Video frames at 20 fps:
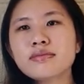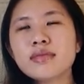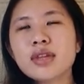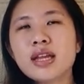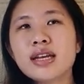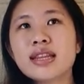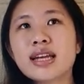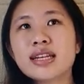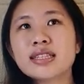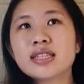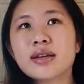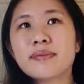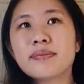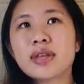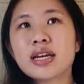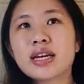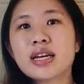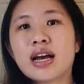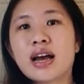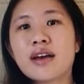That's
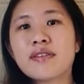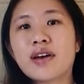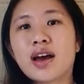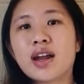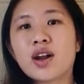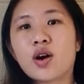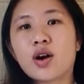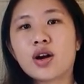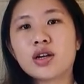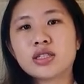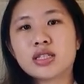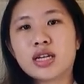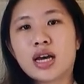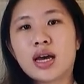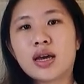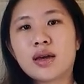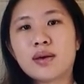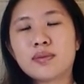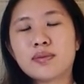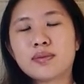something I've had a hard
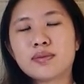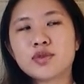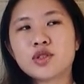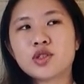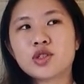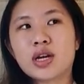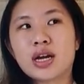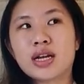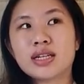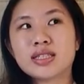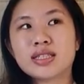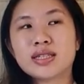time trying to